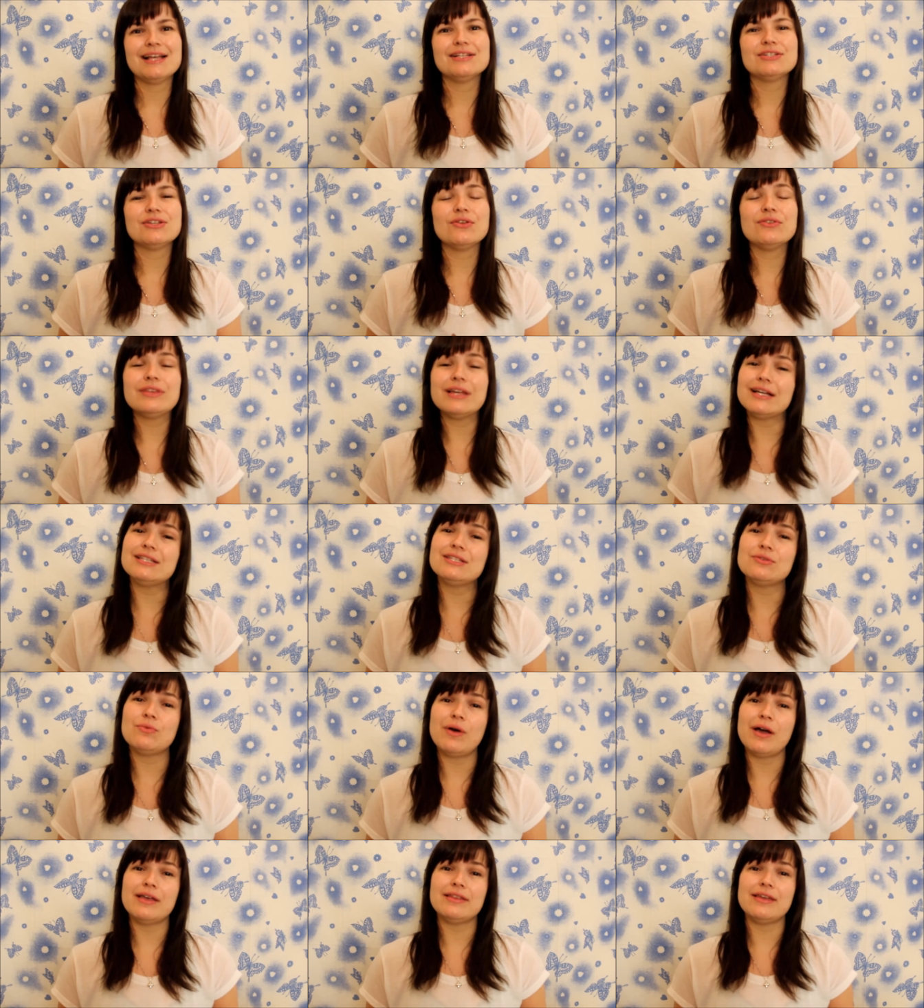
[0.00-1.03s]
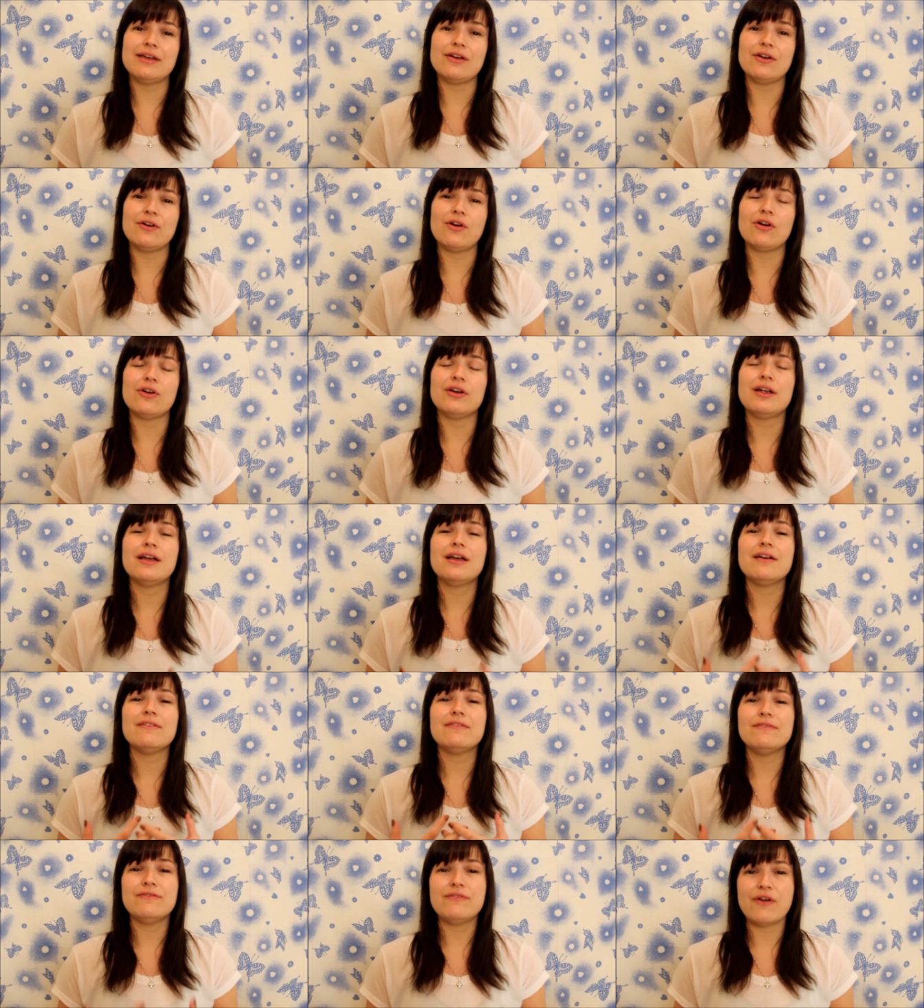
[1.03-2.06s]
So that's why they are
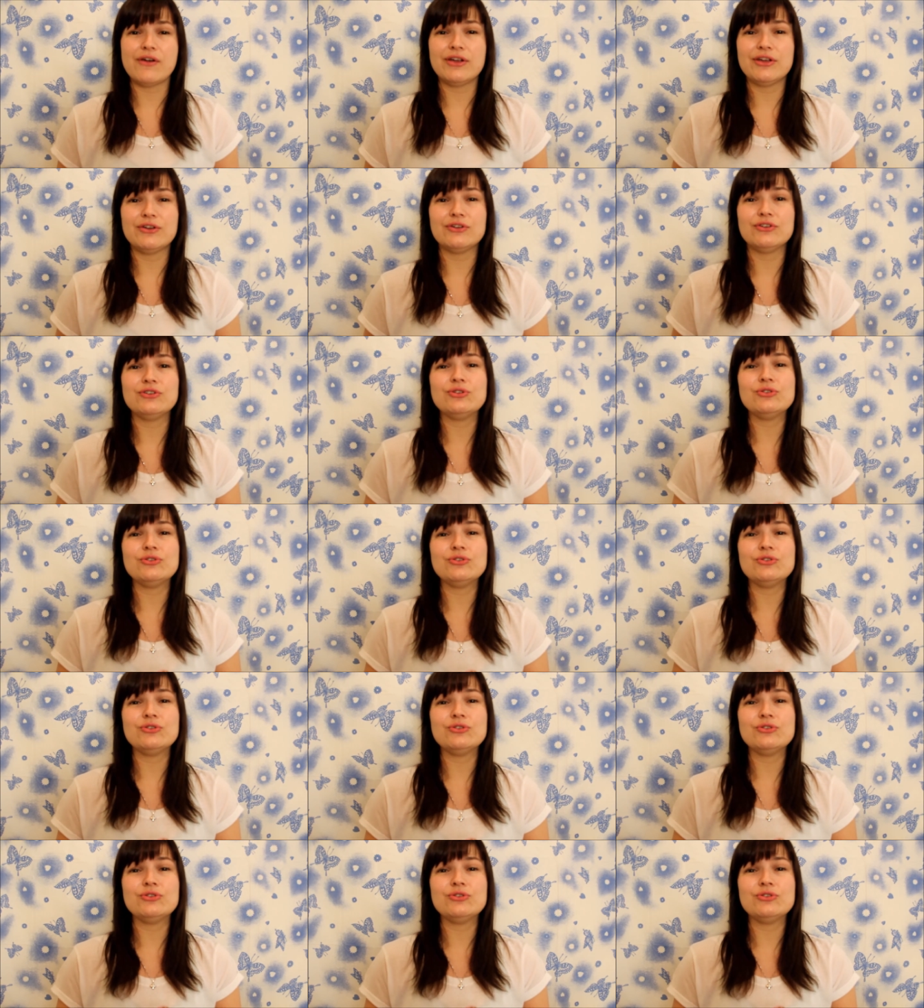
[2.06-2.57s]
very good